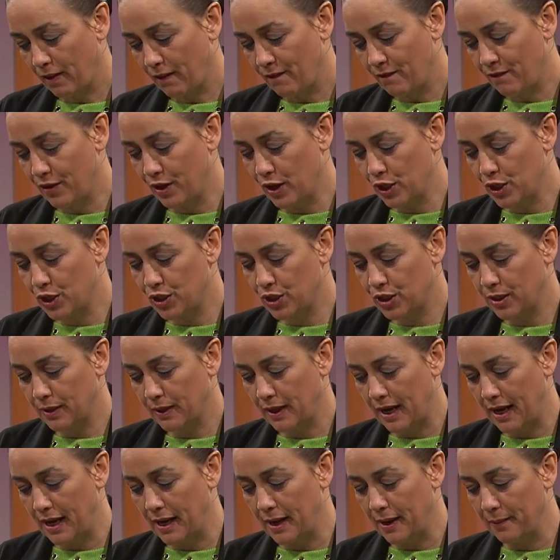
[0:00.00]
Verse
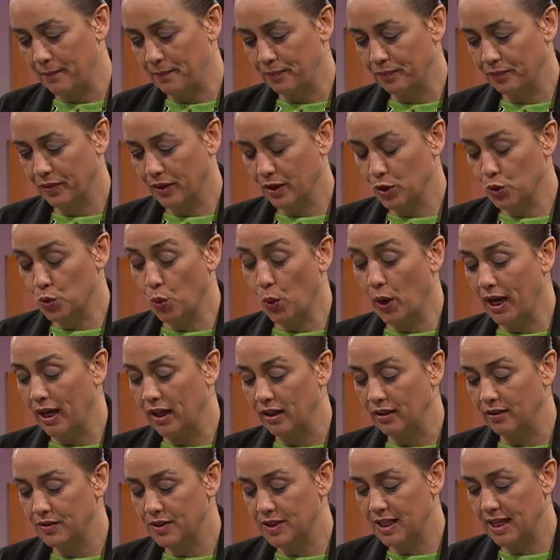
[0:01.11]

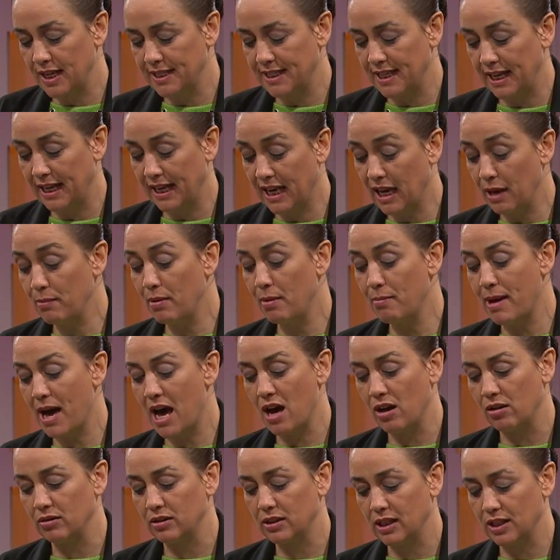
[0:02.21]
12 says that it came
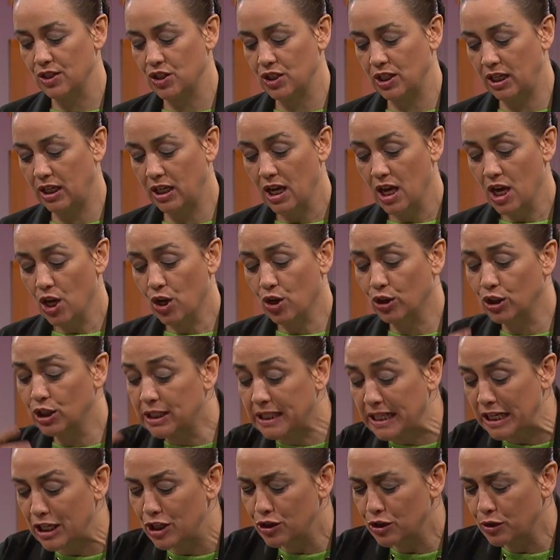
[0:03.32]
about as she
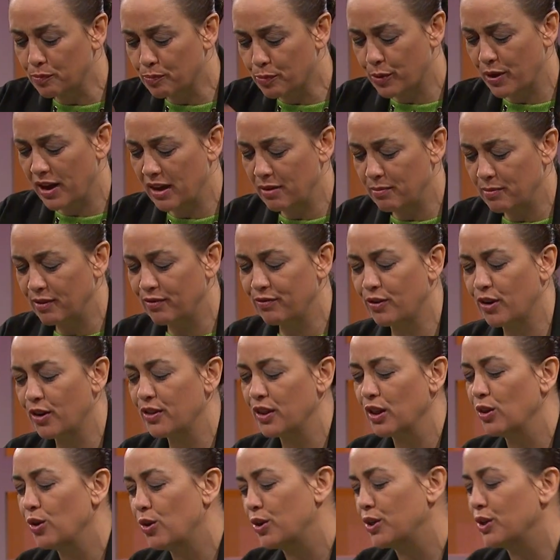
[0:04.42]
continued praying before the
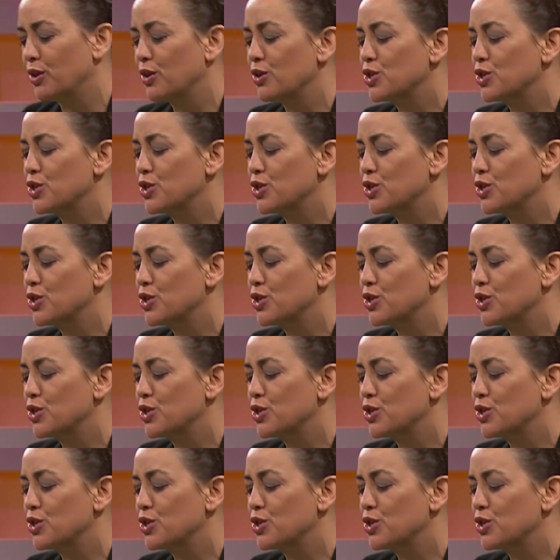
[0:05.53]
Lord.